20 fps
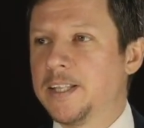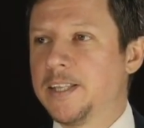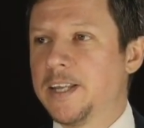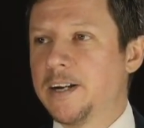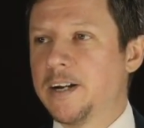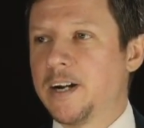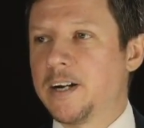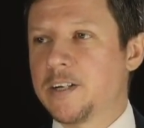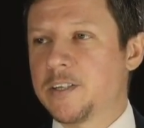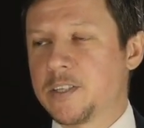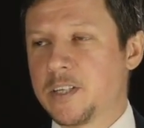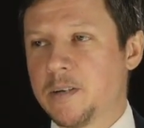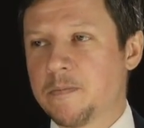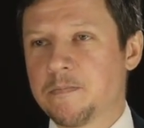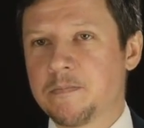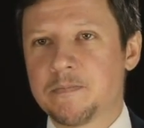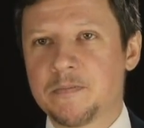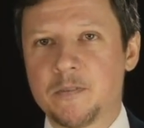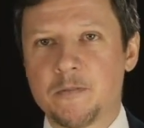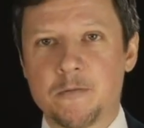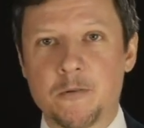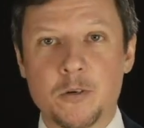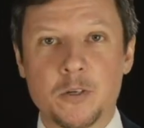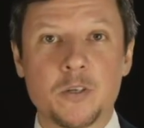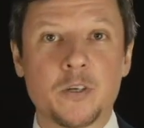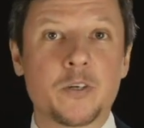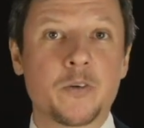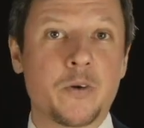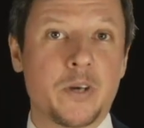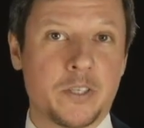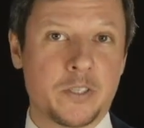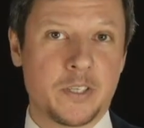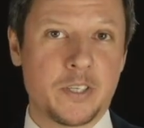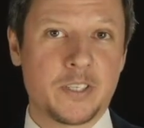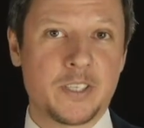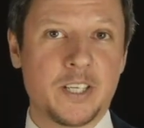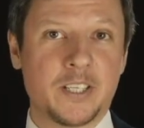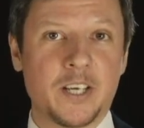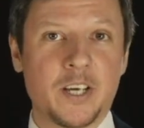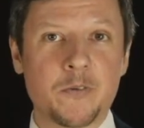There are some further
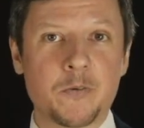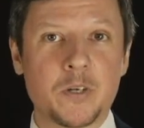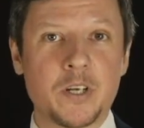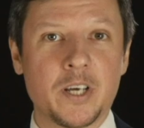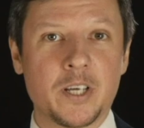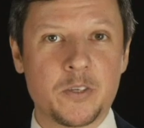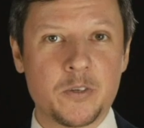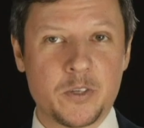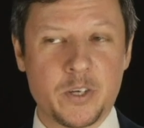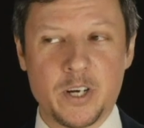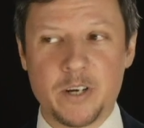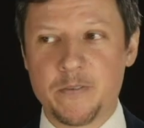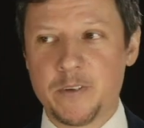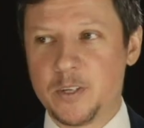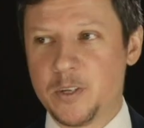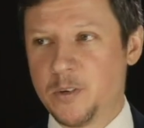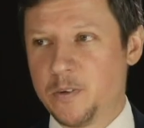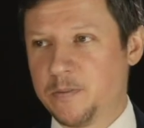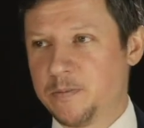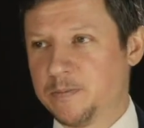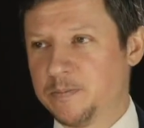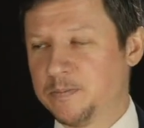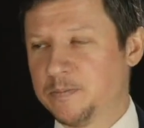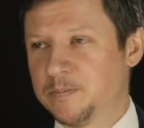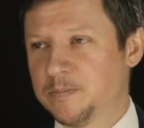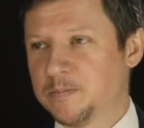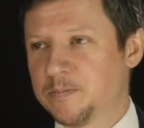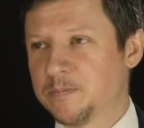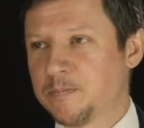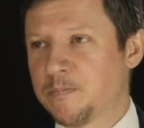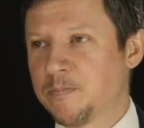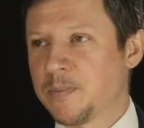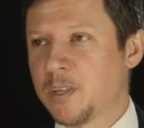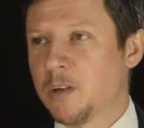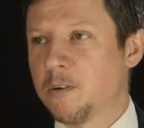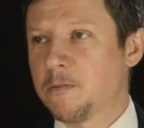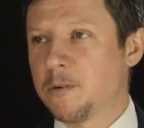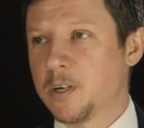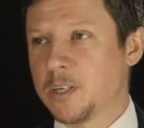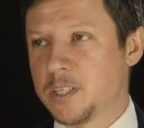nuances that I would like to share with you.
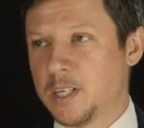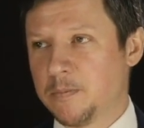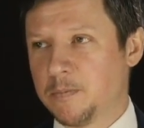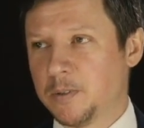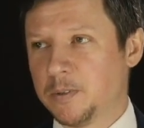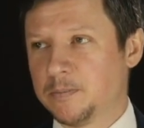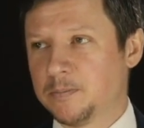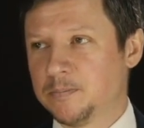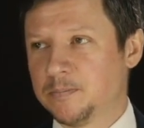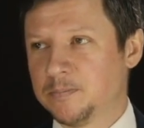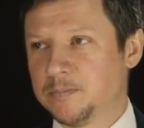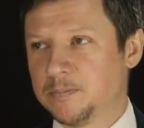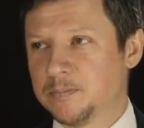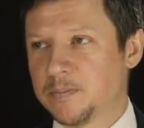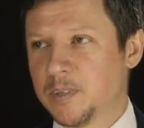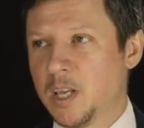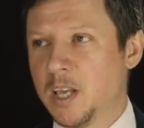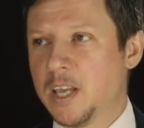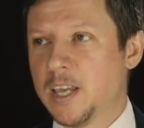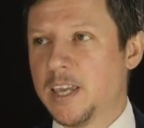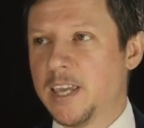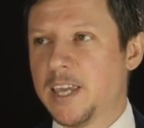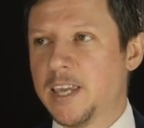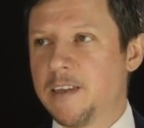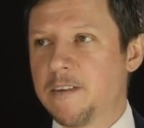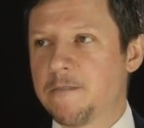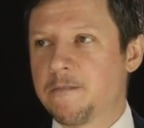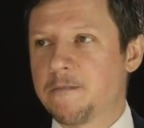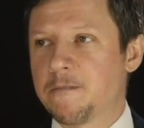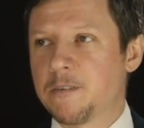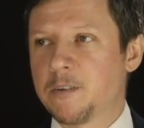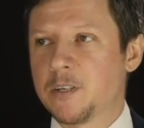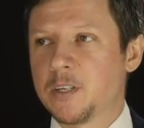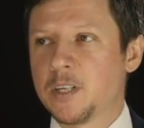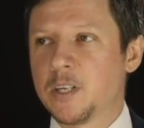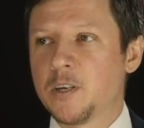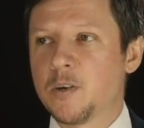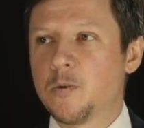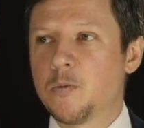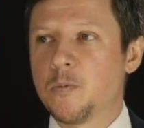For example, if
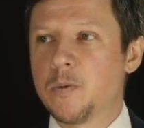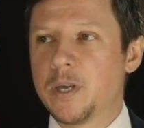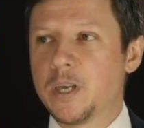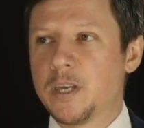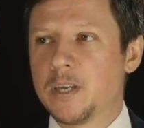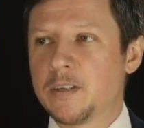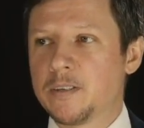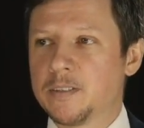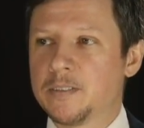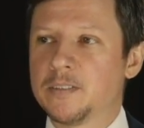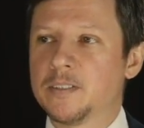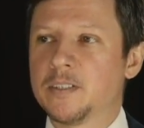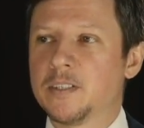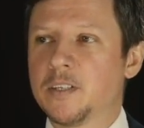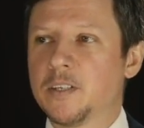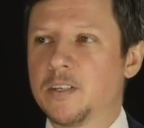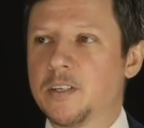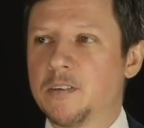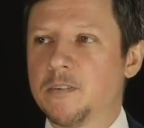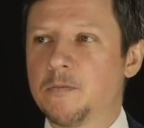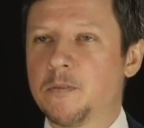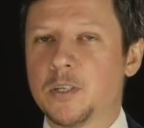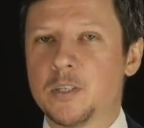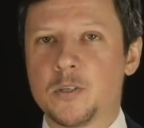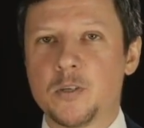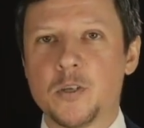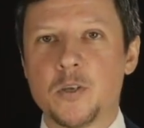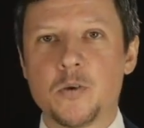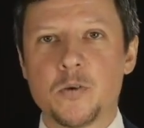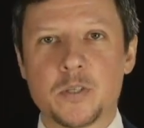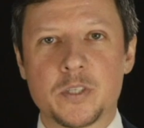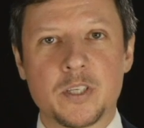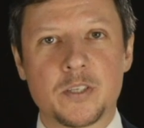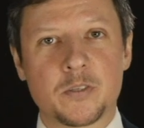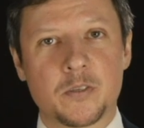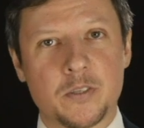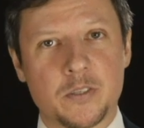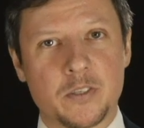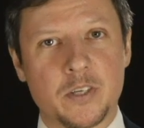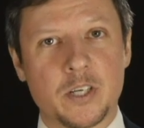we want to use this
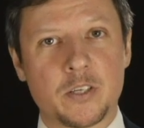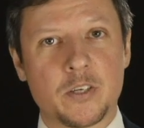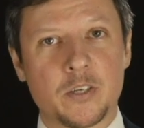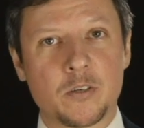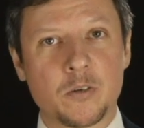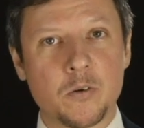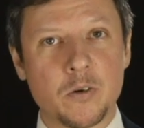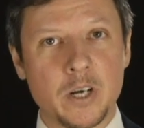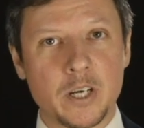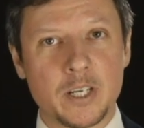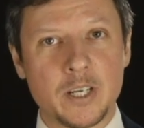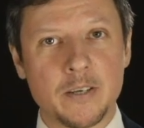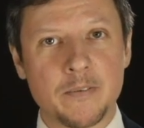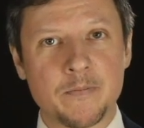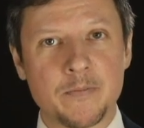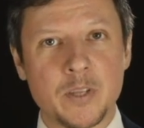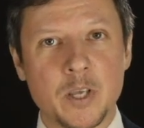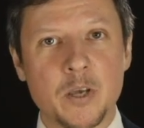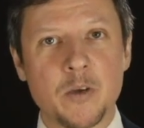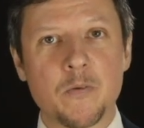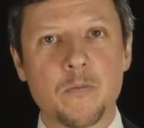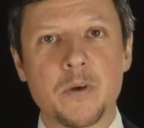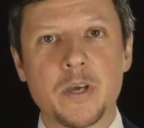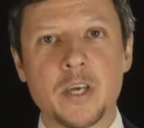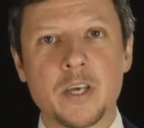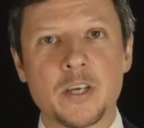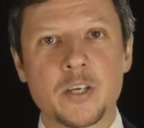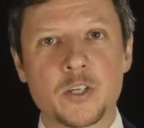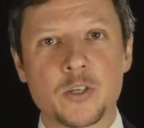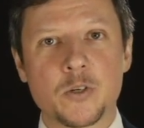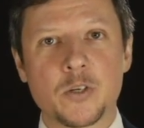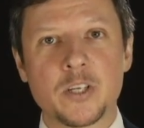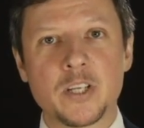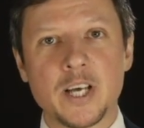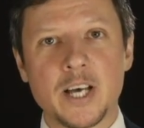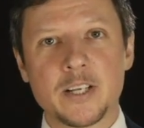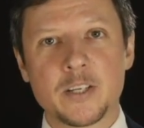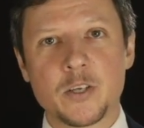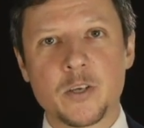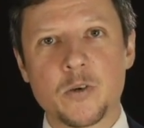construction correctly, we should
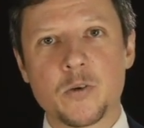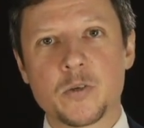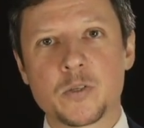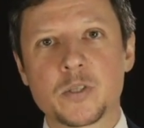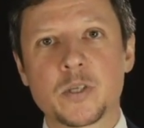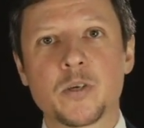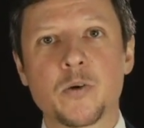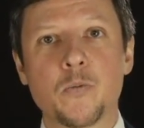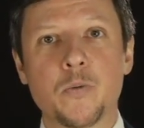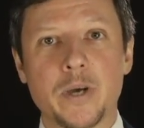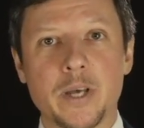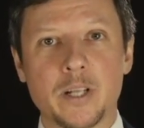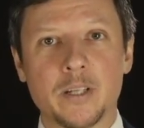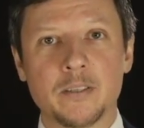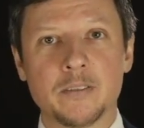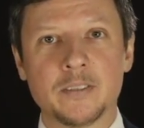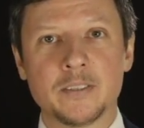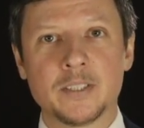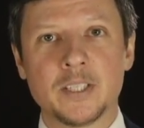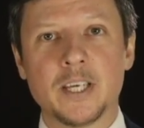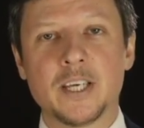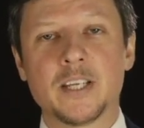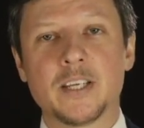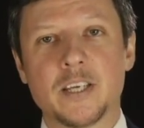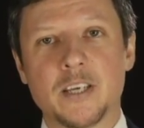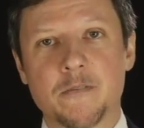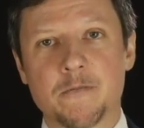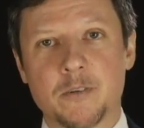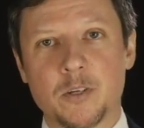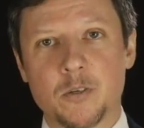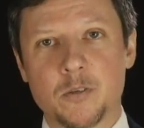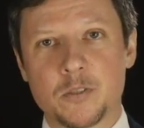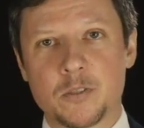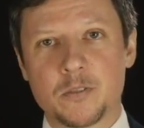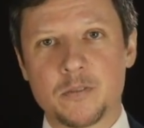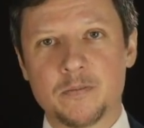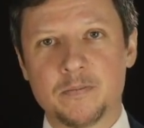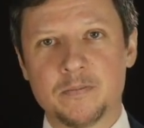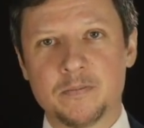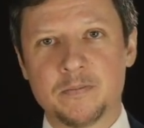not use will in the if
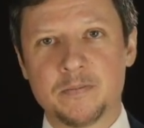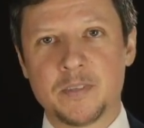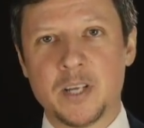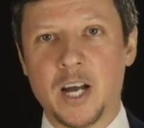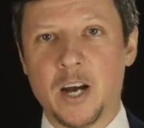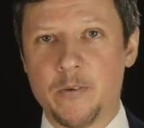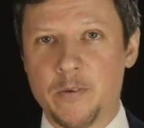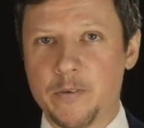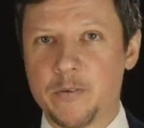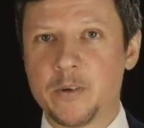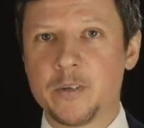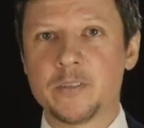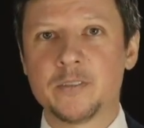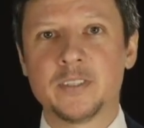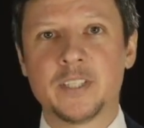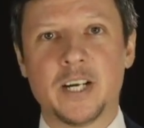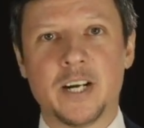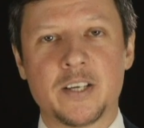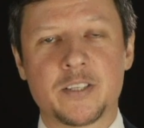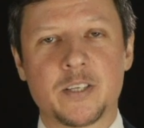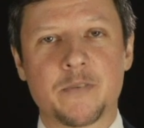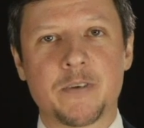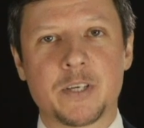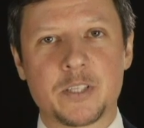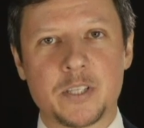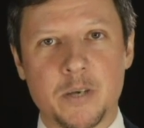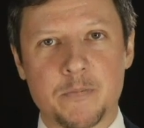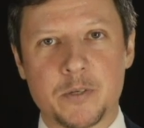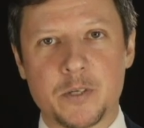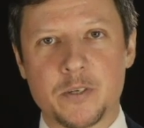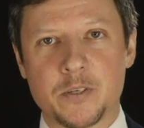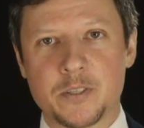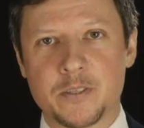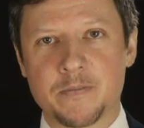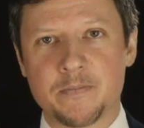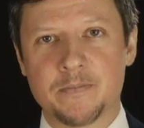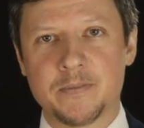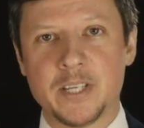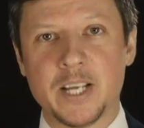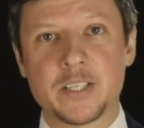clause. However, there are some exceptions.
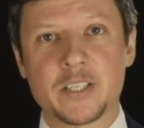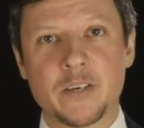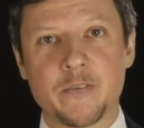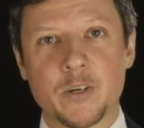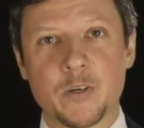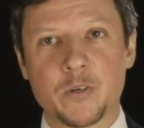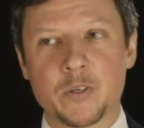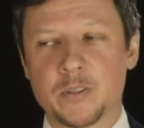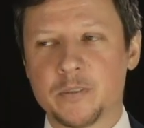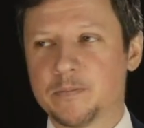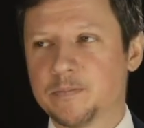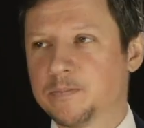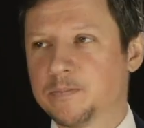Let's have a look.